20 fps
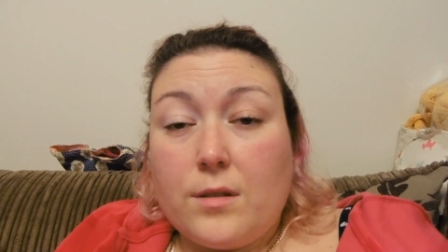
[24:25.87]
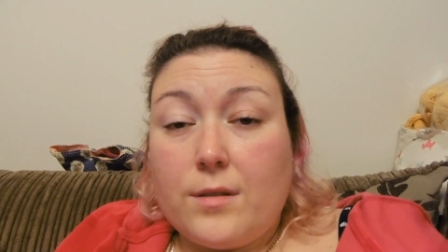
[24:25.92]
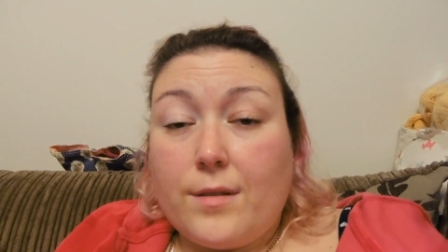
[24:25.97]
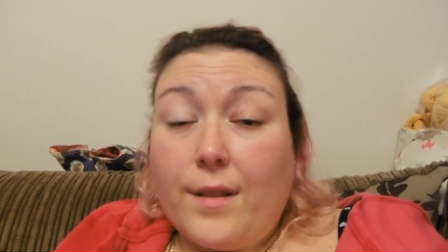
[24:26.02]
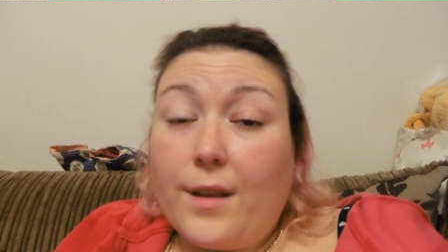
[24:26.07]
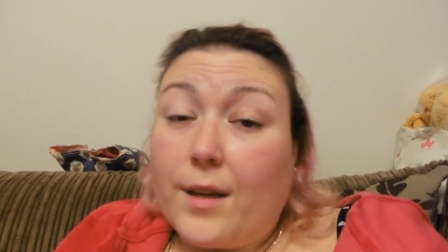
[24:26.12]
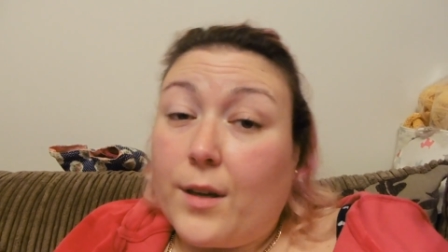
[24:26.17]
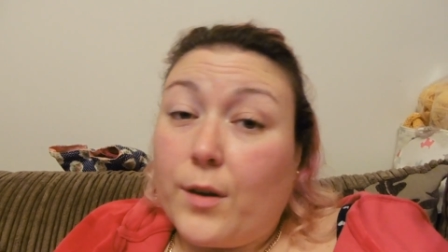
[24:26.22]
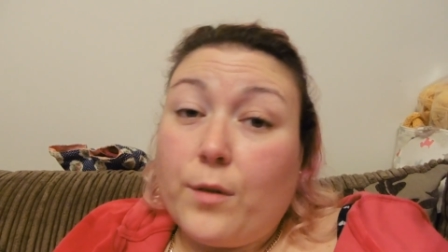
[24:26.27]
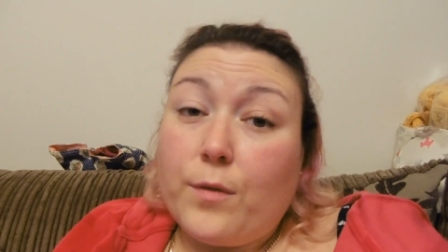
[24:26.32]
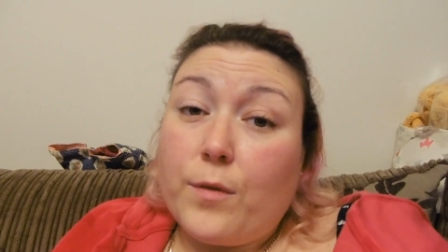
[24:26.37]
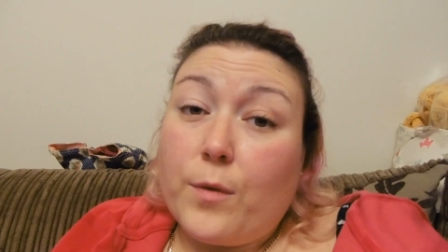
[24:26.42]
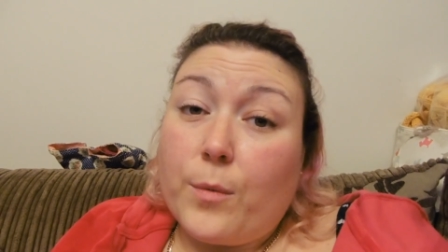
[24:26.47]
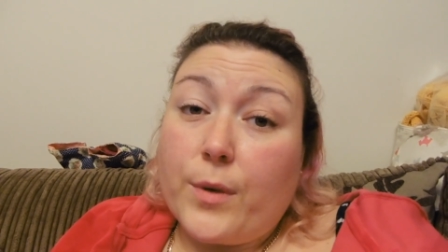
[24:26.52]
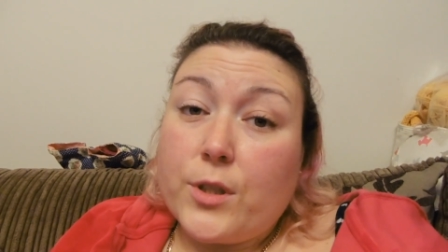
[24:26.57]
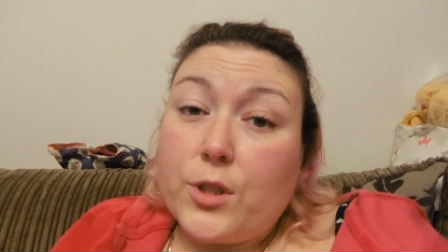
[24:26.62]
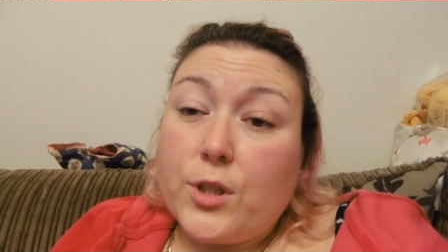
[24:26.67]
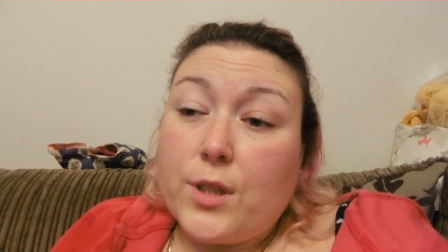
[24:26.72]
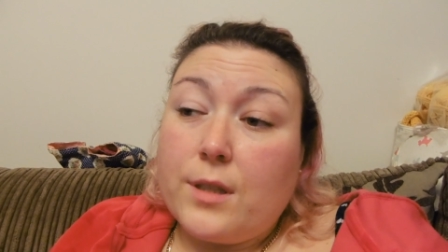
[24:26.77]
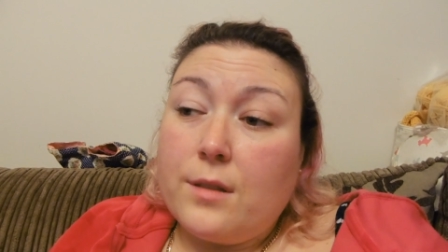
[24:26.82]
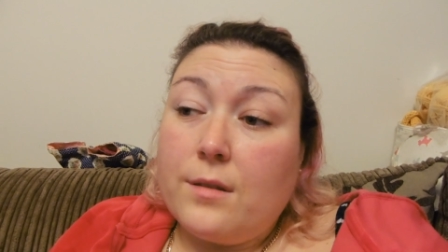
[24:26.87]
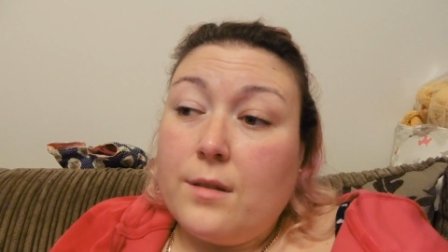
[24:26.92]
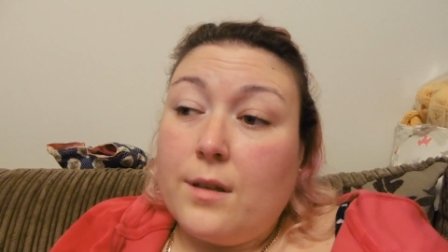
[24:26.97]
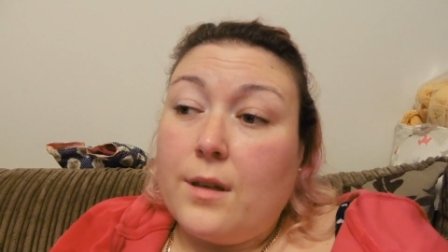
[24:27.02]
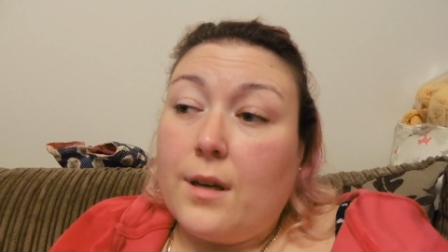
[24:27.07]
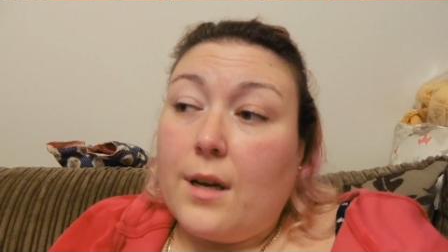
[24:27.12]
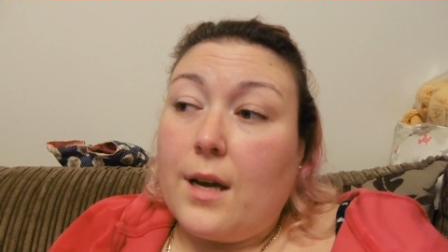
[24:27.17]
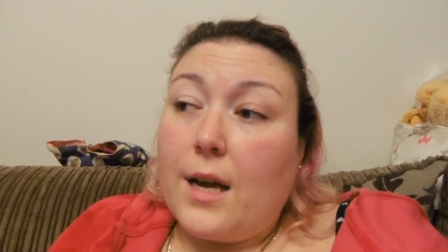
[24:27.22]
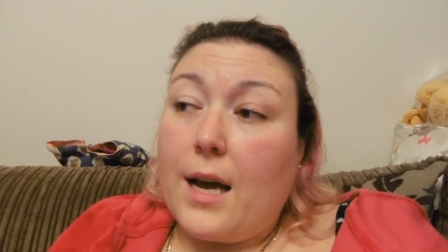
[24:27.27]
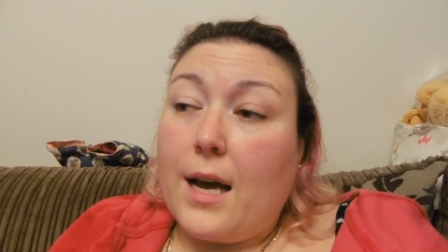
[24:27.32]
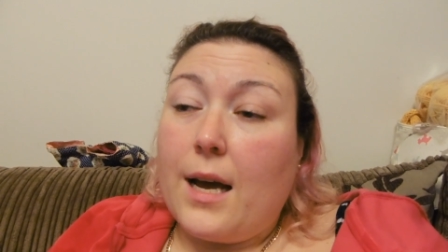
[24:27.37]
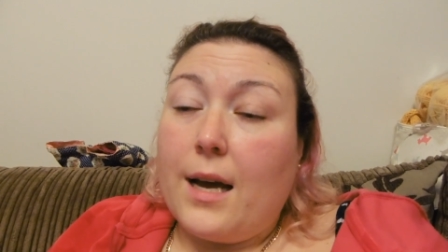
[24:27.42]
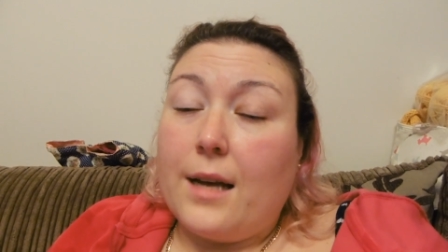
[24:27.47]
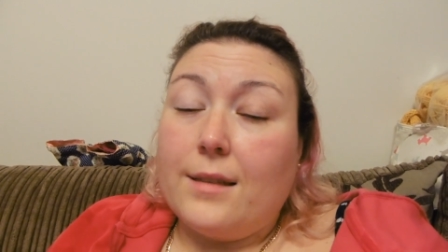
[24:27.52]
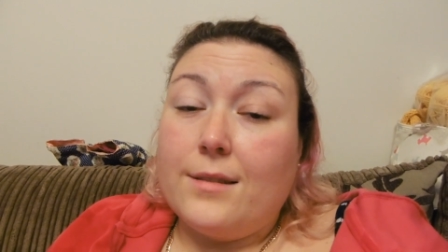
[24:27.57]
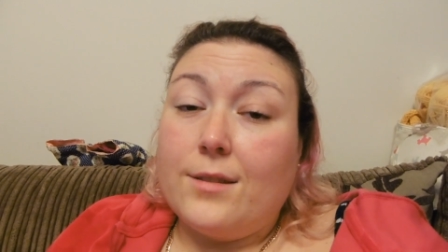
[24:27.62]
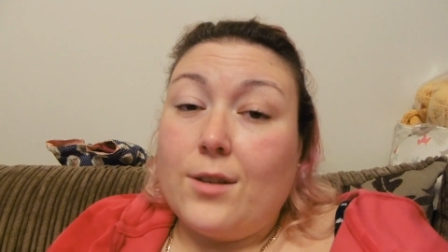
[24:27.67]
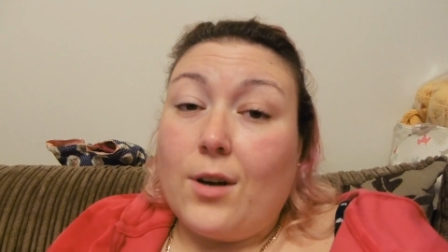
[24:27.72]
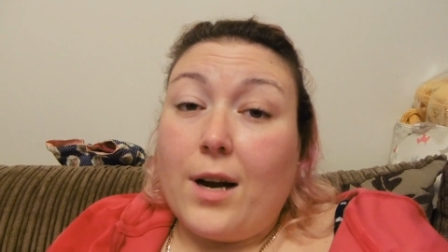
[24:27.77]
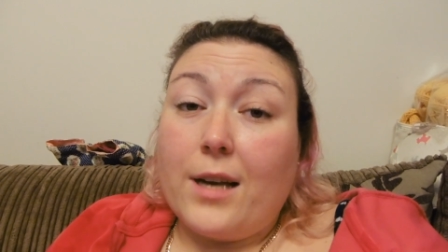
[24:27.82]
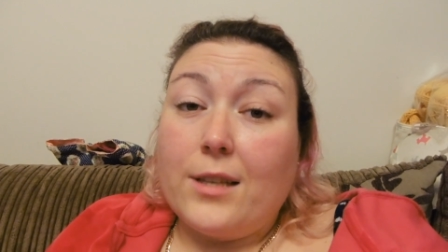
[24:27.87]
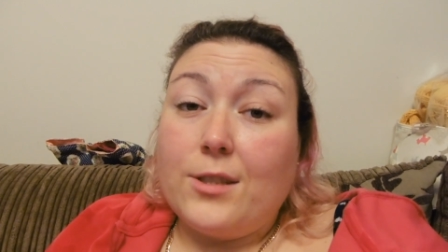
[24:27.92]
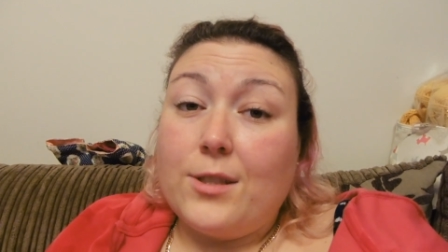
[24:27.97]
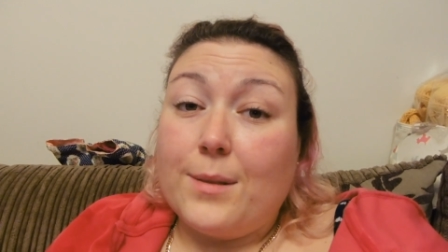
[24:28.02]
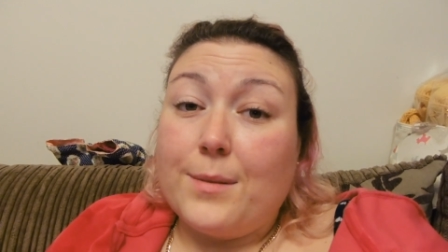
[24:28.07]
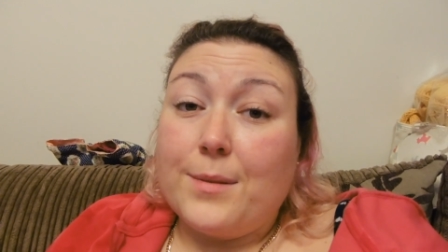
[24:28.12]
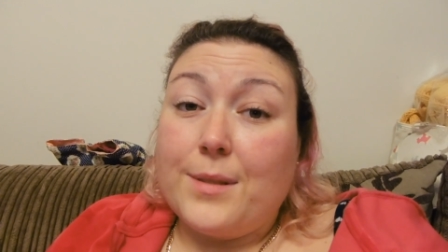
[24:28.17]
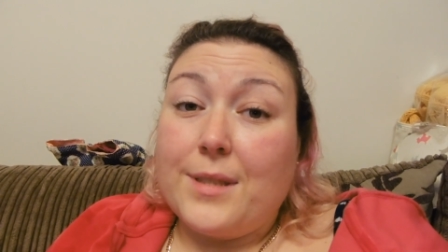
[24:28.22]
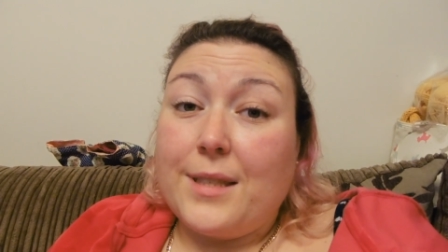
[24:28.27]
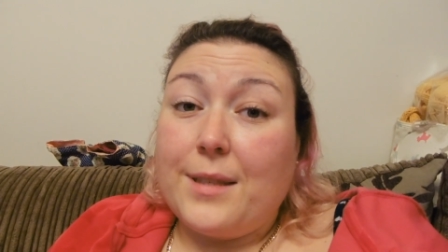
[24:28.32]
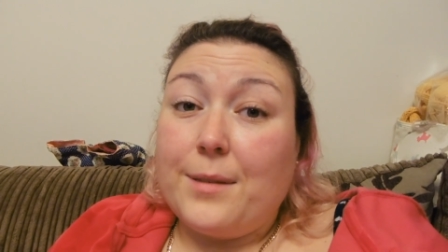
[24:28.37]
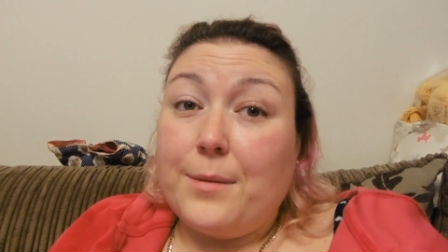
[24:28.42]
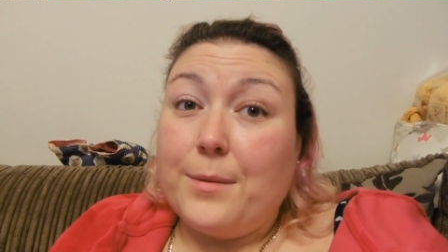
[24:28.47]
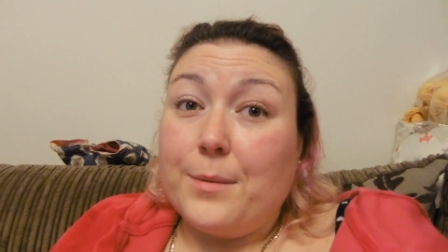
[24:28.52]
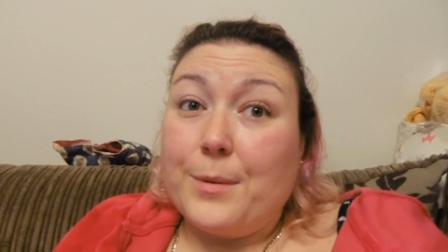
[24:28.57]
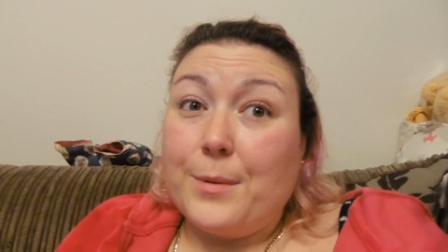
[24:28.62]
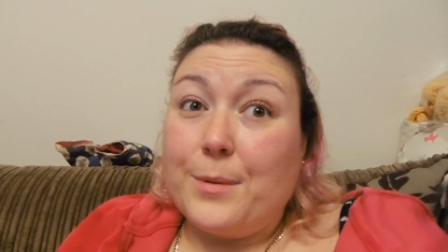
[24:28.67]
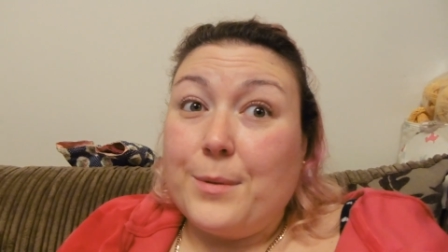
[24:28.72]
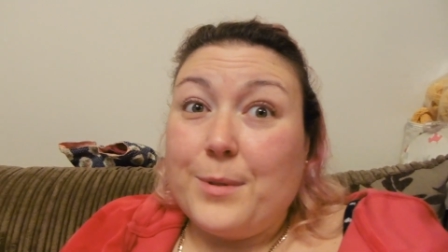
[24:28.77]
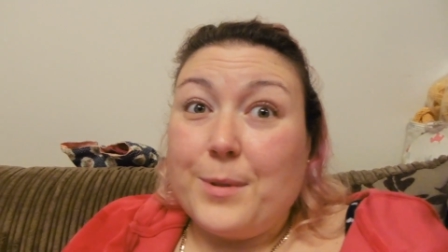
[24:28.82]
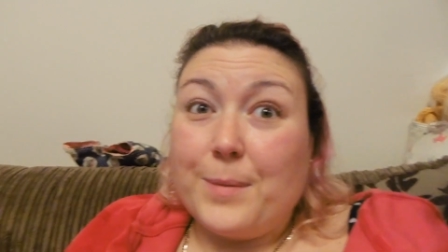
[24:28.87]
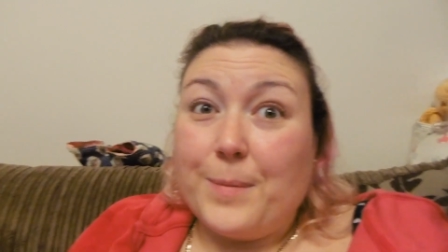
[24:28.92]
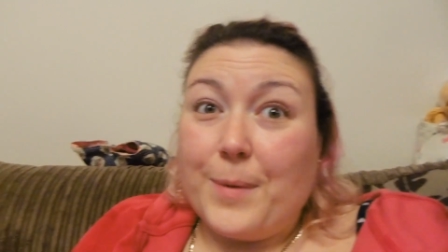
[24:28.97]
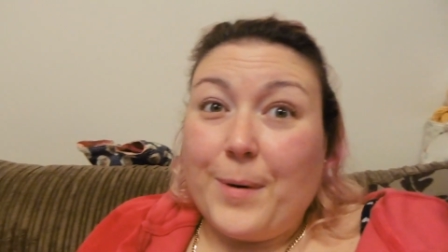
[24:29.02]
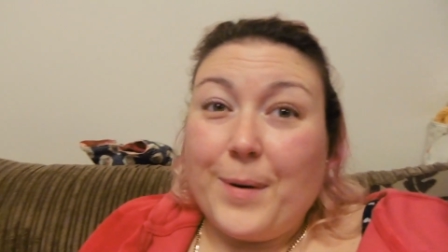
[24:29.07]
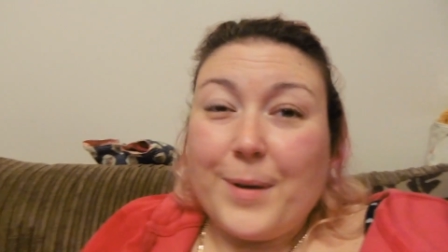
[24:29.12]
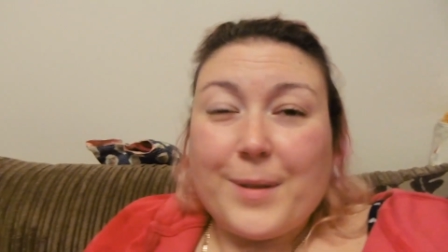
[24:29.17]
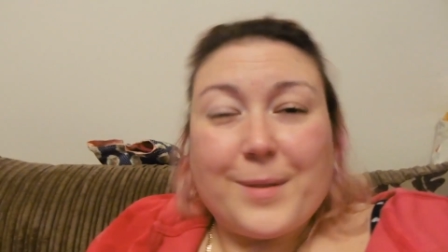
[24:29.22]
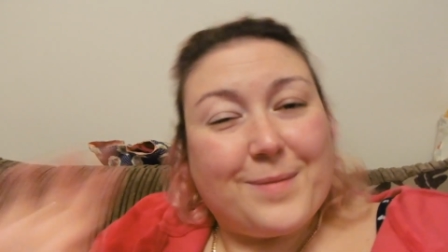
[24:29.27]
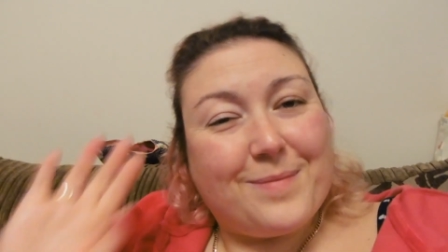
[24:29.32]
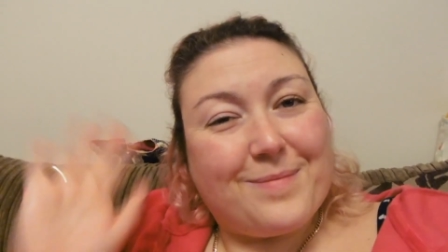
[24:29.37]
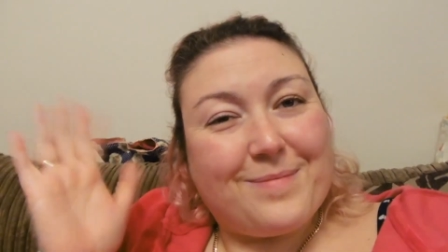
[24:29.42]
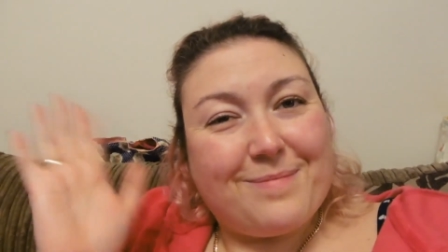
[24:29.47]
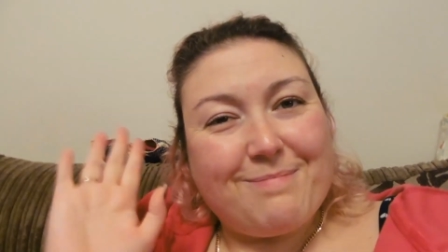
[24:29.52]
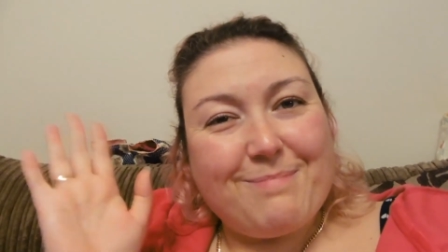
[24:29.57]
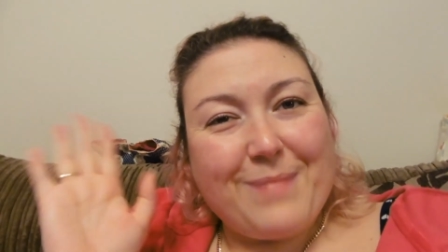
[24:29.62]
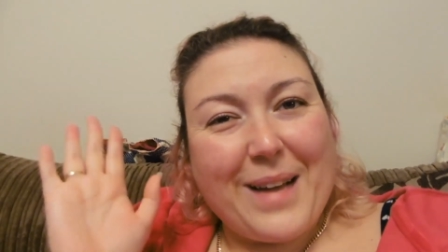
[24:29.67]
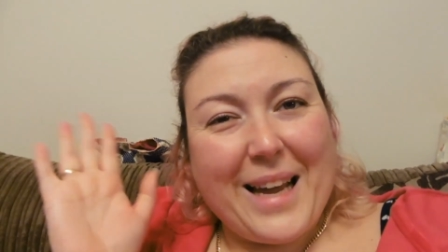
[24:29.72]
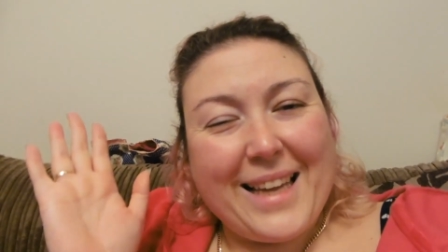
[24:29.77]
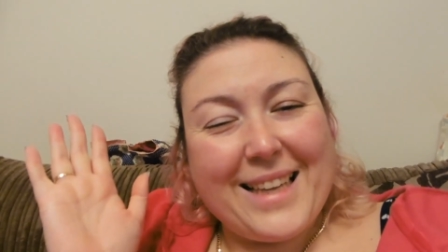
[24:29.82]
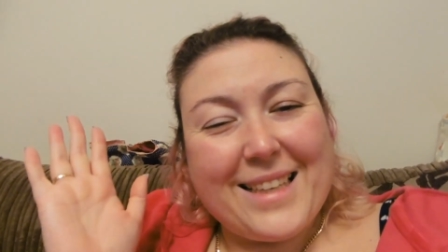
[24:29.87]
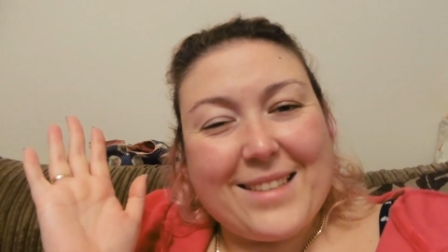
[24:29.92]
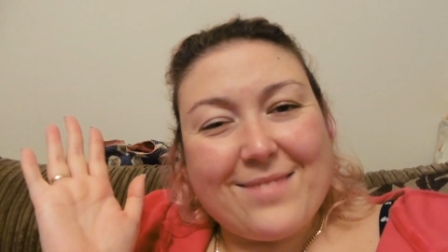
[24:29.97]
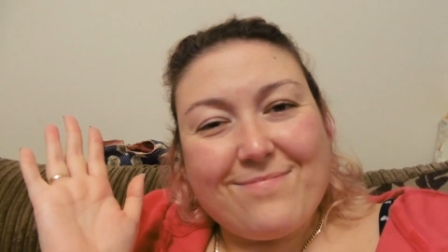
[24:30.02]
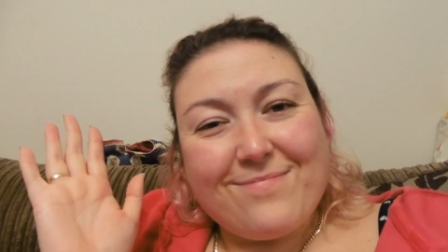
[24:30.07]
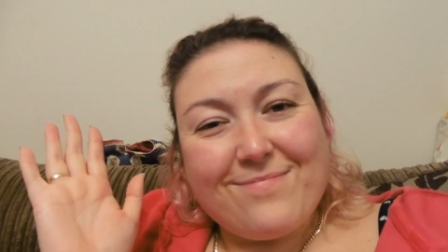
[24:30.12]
So thank you for watching and I shall see you all tomorrow. Bye.